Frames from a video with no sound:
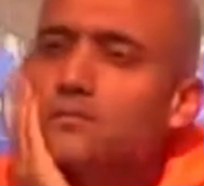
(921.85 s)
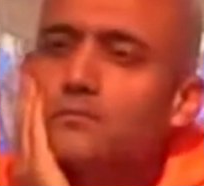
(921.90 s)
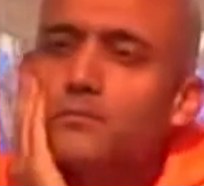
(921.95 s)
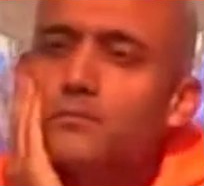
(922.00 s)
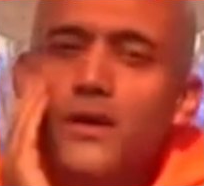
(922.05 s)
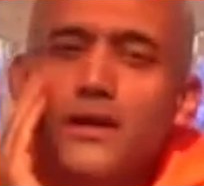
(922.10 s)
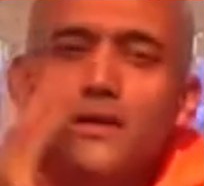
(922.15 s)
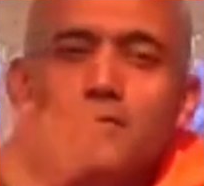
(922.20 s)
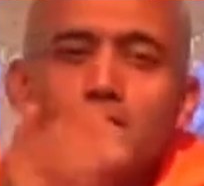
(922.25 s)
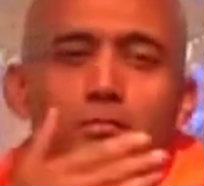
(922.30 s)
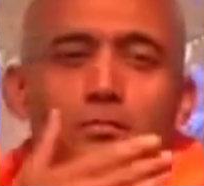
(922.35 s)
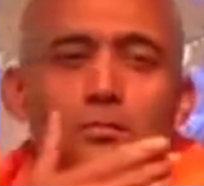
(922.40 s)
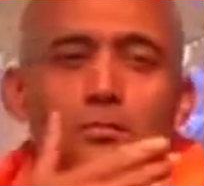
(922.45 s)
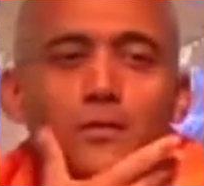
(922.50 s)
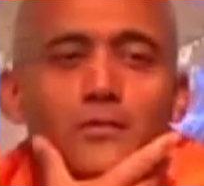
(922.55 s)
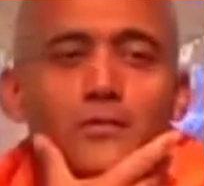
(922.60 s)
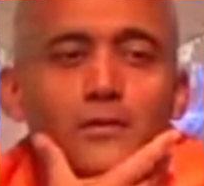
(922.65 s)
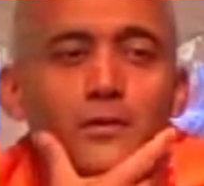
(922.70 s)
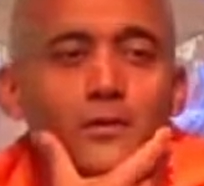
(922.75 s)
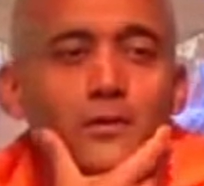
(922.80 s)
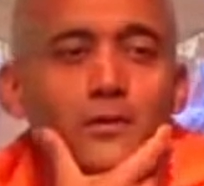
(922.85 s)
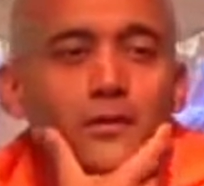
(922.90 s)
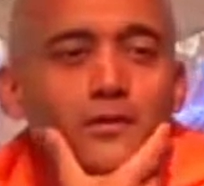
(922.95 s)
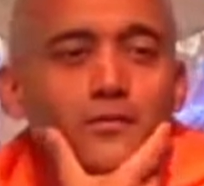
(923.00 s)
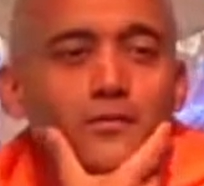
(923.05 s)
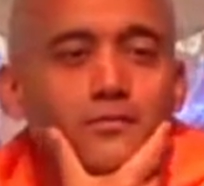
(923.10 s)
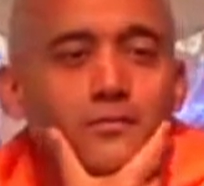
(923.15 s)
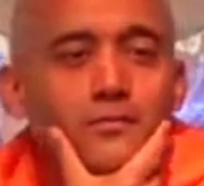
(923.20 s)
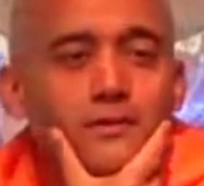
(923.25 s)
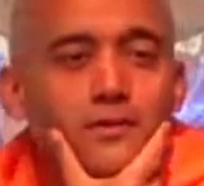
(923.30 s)
many of you have probably heard
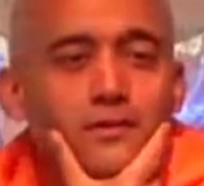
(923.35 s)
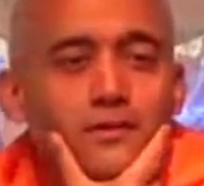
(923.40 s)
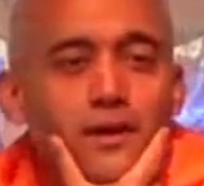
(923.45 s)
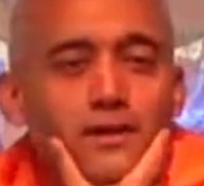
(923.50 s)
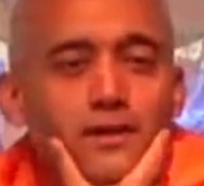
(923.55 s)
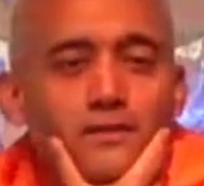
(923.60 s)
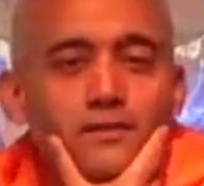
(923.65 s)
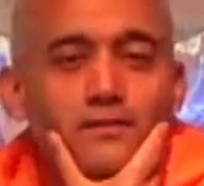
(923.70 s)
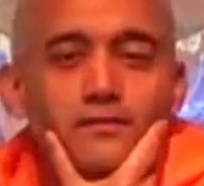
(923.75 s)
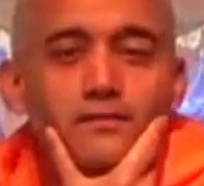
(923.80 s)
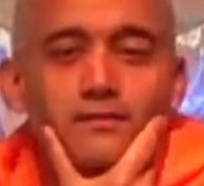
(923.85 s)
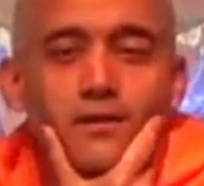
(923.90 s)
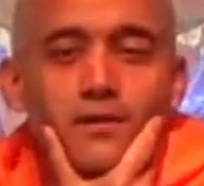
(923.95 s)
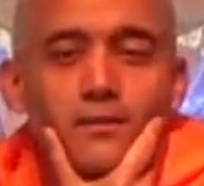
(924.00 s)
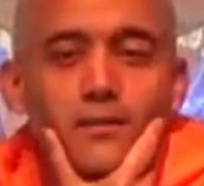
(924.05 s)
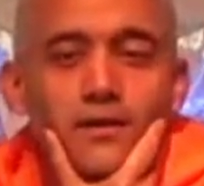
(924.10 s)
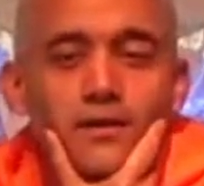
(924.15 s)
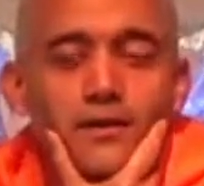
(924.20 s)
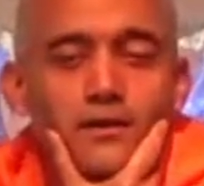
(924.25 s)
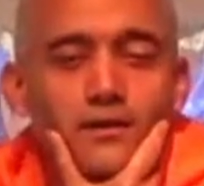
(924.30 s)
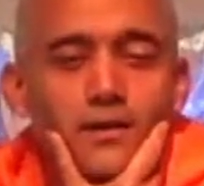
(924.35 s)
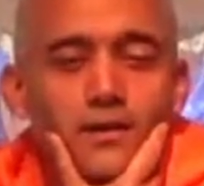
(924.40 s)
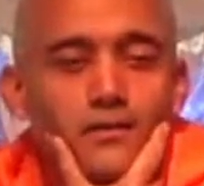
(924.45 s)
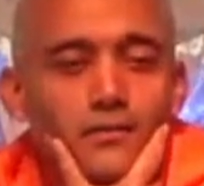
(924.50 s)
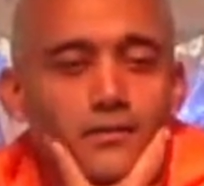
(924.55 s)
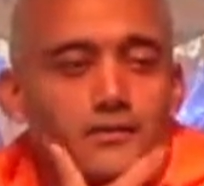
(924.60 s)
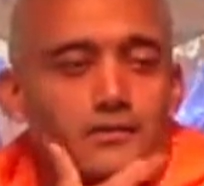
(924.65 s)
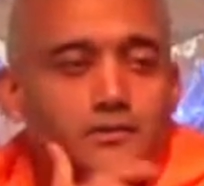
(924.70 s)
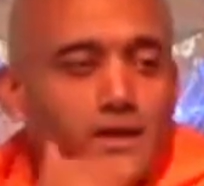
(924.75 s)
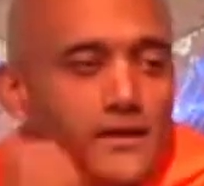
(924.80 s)
of the great American
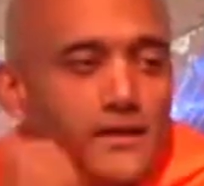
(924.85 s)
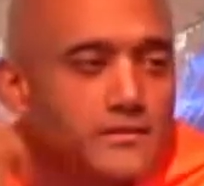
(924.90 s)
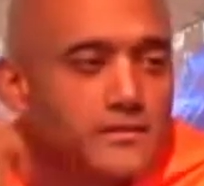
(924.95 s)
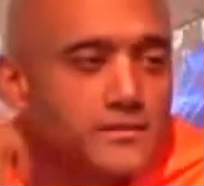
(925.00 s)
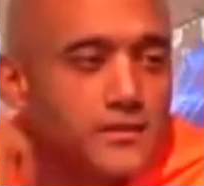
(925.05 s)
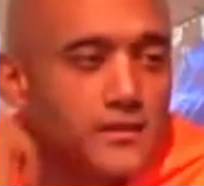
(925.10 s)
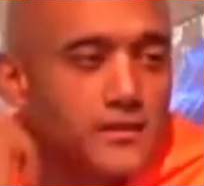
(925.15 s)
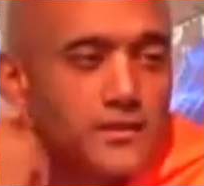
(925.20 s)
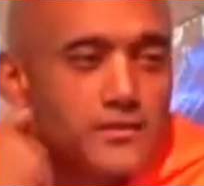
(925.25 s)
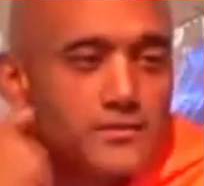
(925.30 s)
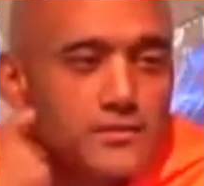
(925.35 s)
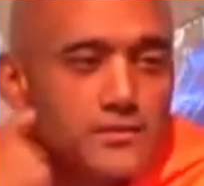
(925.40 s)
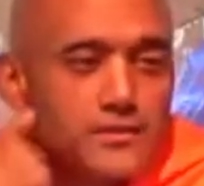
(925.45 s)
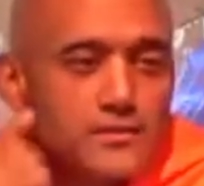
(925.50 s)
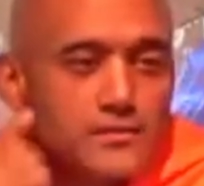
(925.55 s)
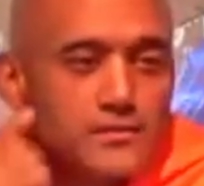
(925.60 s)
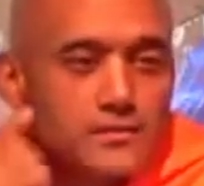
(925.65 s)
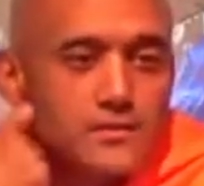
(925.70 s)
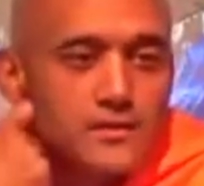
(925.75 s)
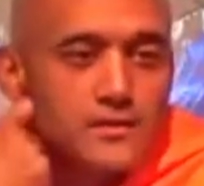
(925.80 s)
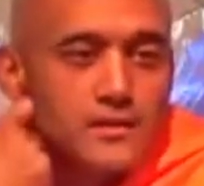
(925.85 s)
novelist J.D. Salinger.